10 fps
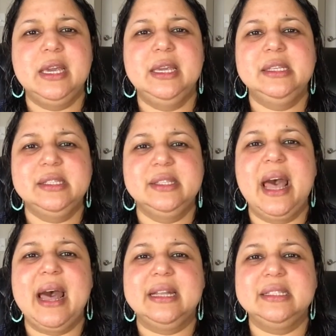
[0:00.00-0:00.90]
is
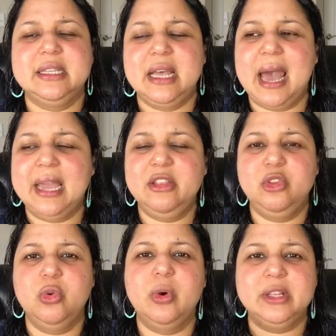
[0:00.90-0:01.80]
that I
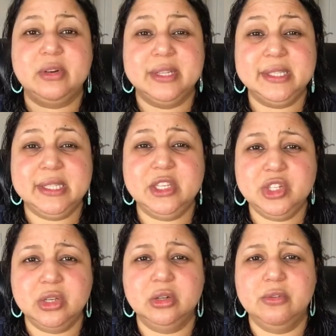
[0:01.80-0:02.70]
do a
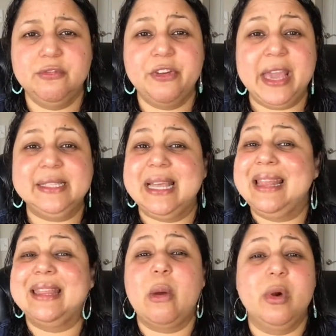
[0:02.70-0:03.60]
transition phase,
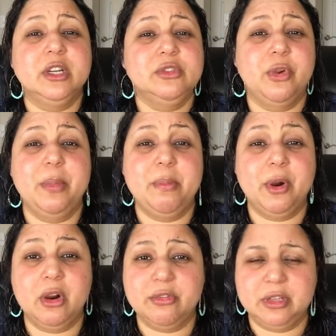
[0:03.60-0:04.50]
and that works for me
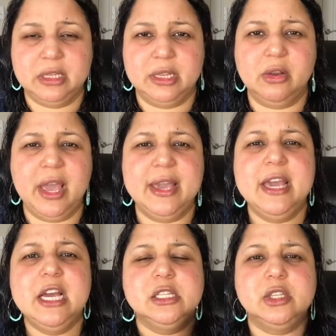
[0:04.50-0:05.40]
perfectly, okay?
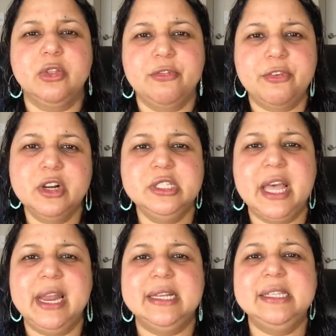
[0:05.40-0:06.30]
So the first
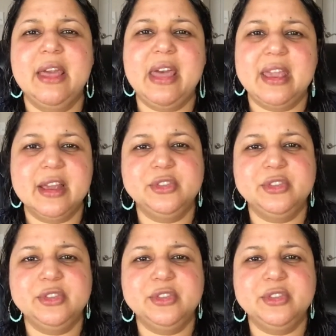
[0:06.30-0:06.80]
day, let's say that